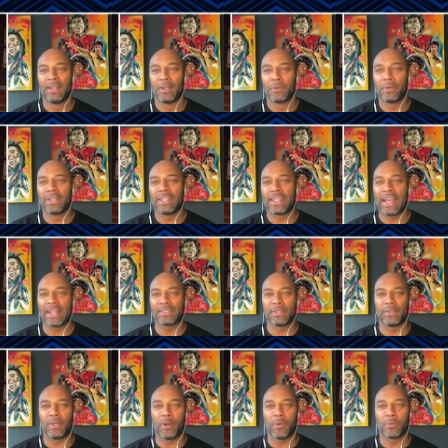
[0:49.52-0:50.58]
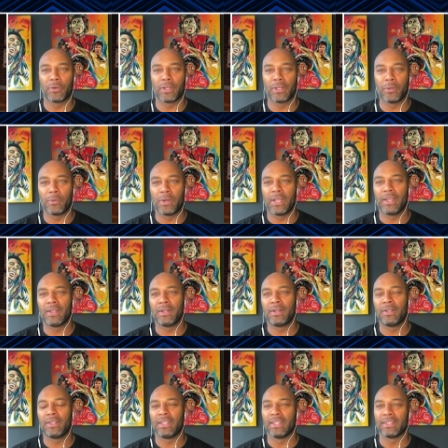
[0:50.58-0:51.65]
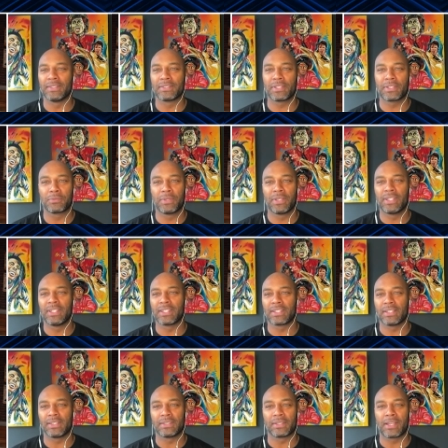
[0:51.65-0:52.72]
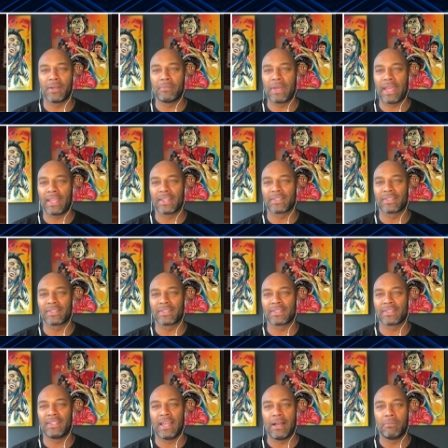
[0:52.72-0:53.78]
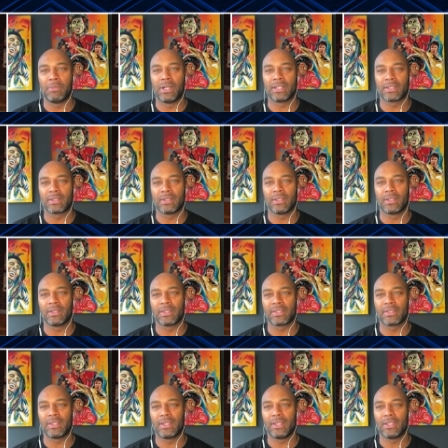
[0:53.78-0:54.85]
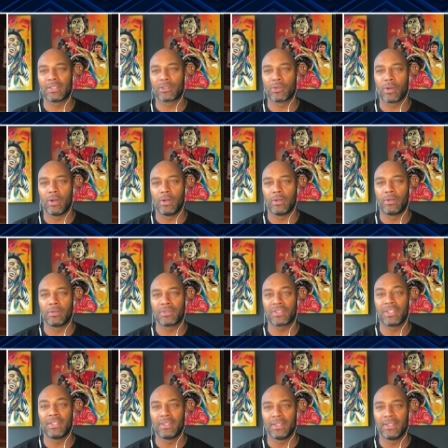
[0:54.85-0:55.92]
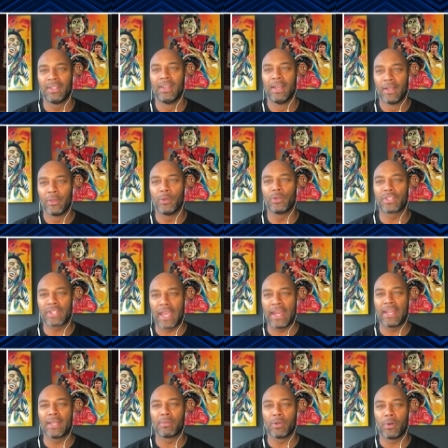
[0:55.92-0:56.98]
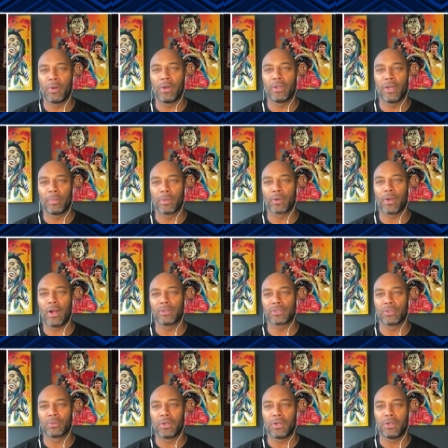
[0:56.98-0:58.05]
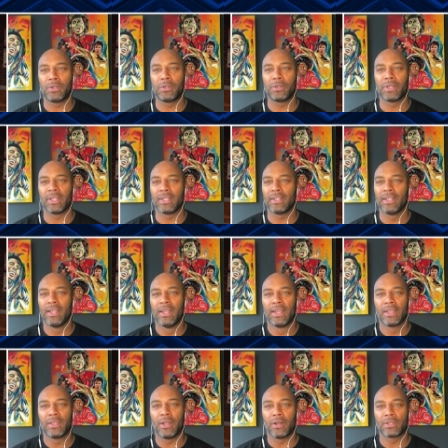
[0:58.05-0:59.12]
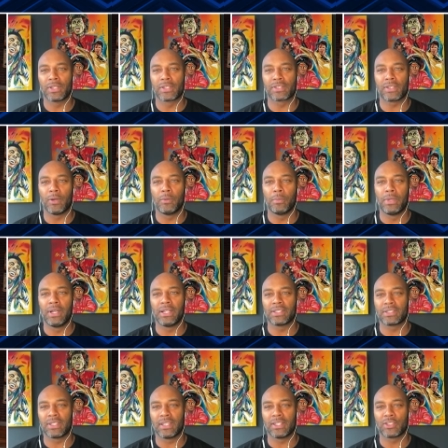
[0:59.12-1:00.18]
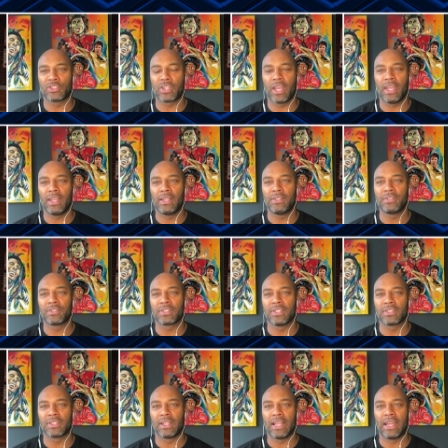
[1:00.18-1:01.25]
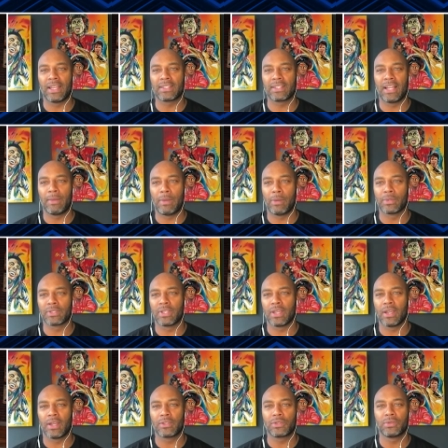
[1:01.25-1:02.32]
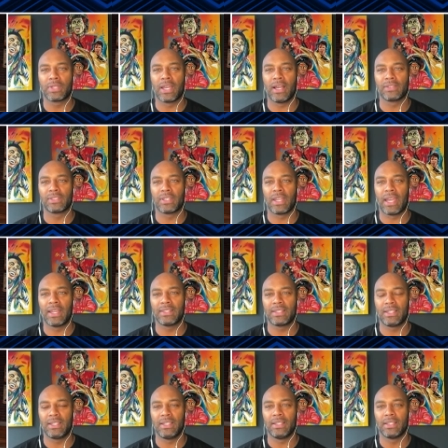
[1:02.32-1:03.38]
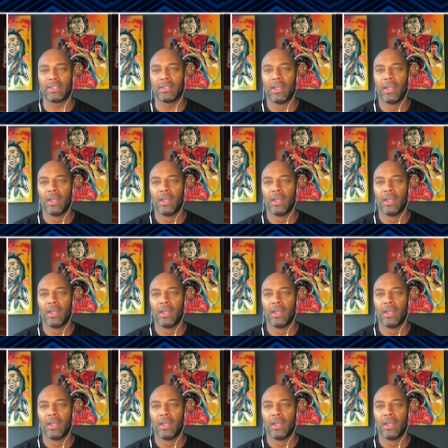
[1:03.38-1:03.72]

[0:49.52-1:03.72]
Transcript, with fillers: really got to know really well and just really just come back and see how much the the city has grown, see the new stadium going up across the road and you know, just so much that has changed since the last time I was there in 2019 and